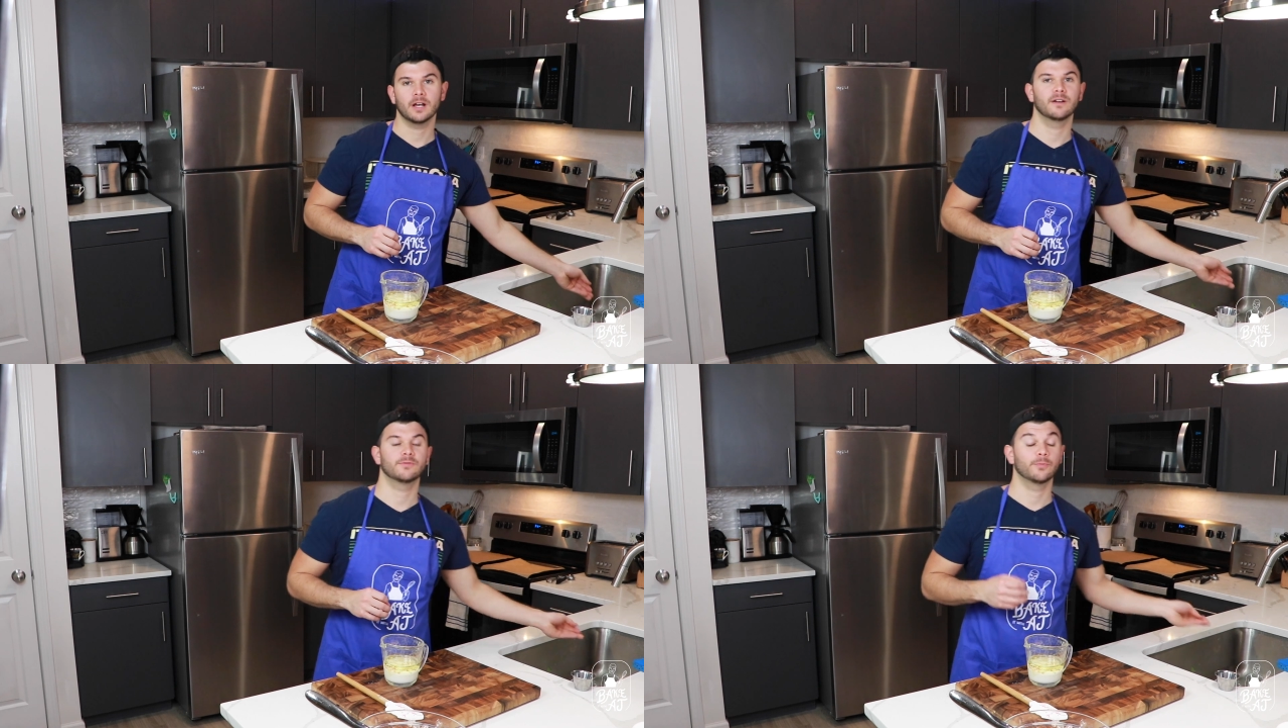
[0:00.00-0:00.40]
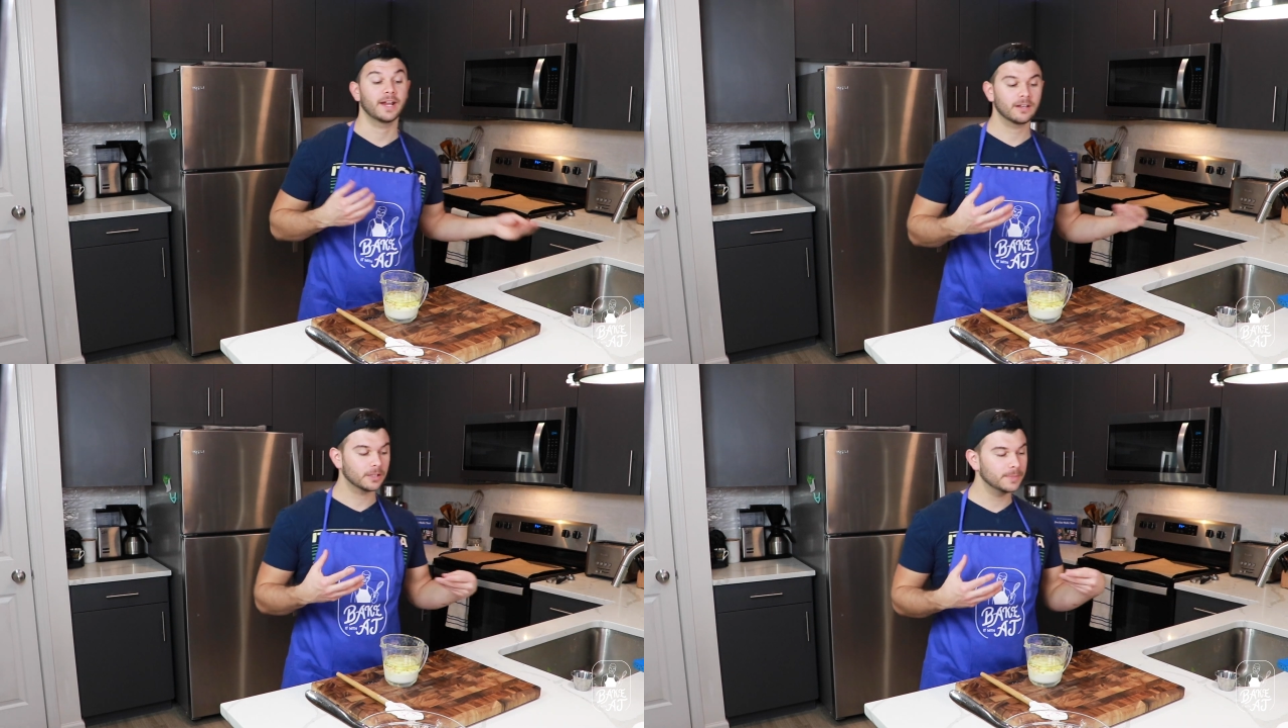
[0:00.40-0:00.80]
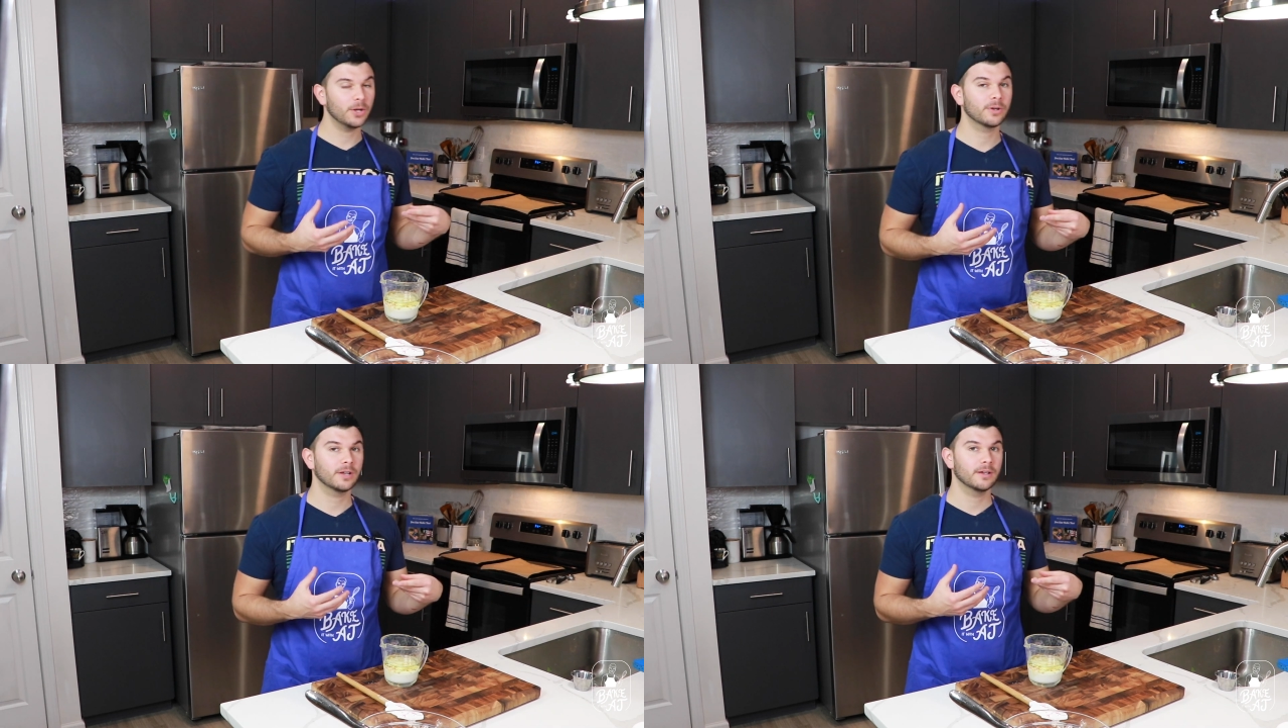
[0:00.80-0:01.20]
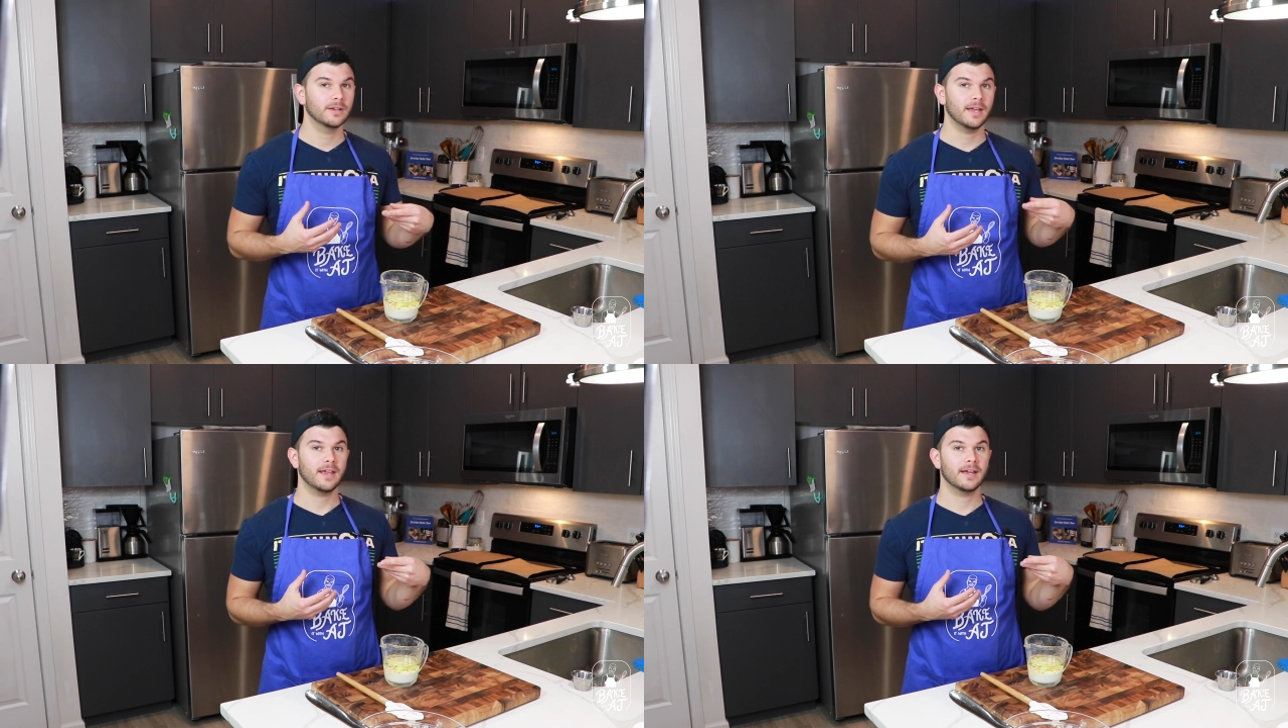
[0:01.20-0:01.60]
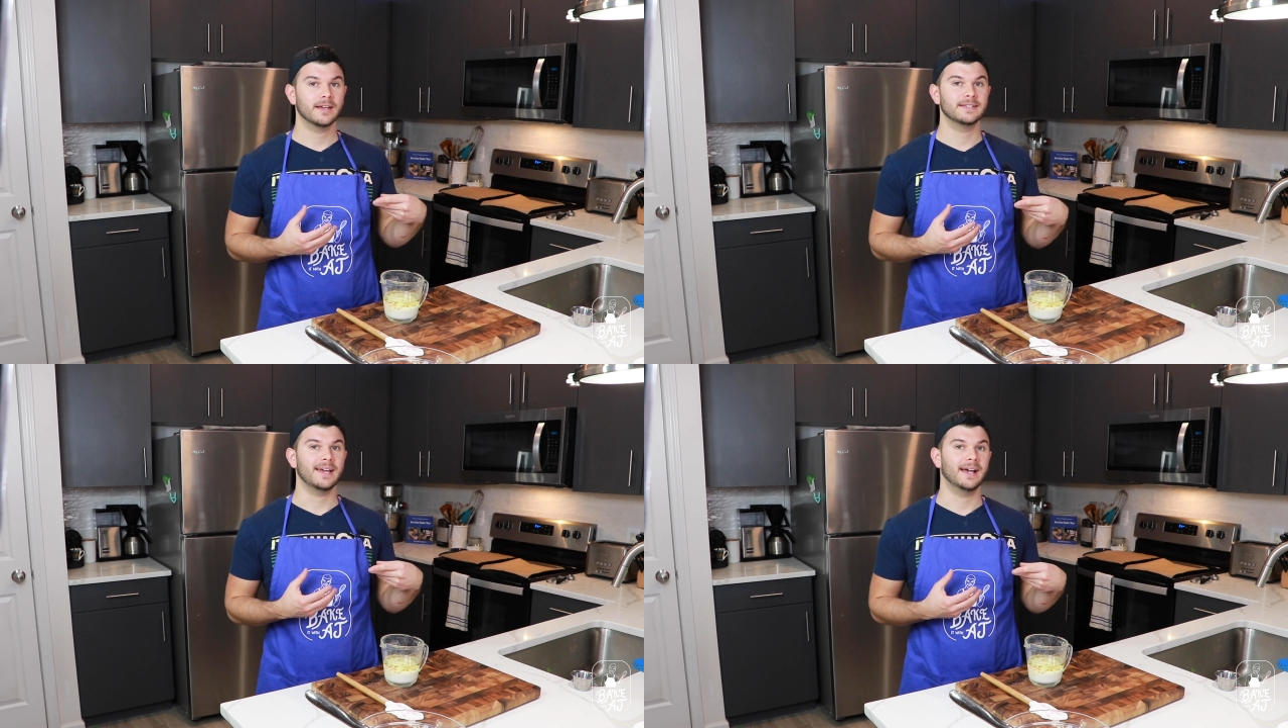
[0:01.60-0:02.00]
of regular milk
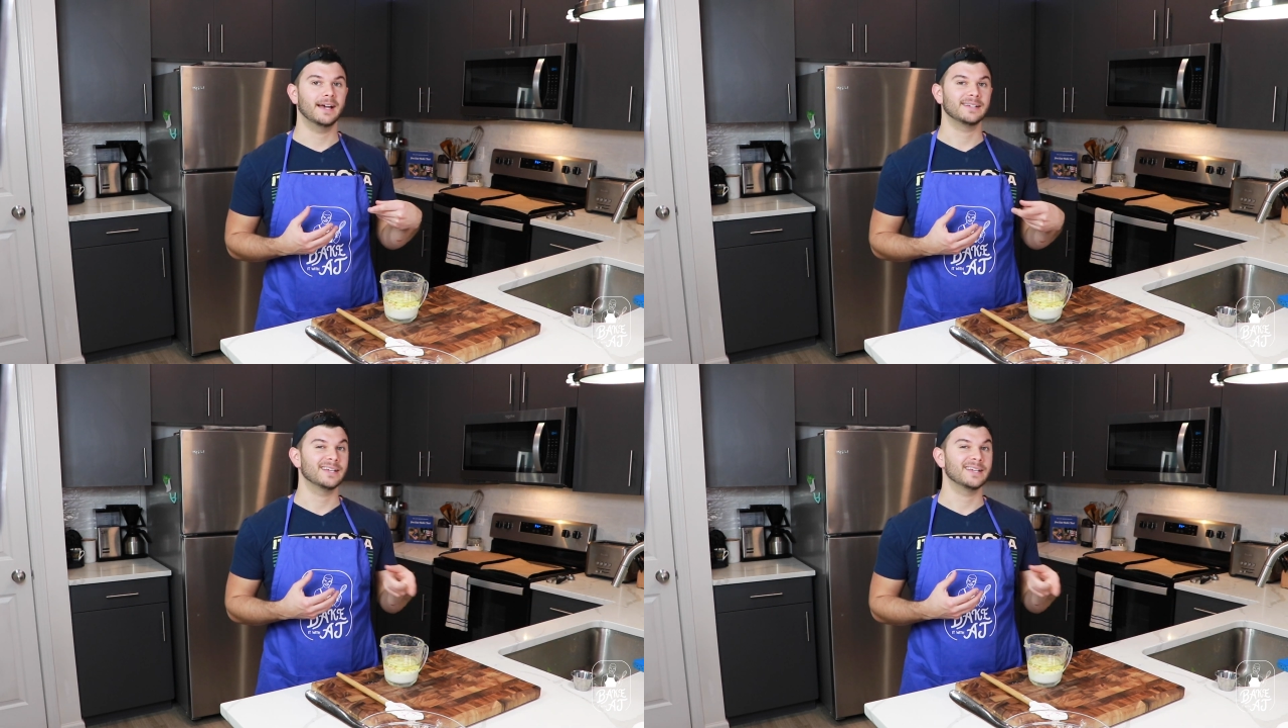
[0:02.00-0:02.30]
and add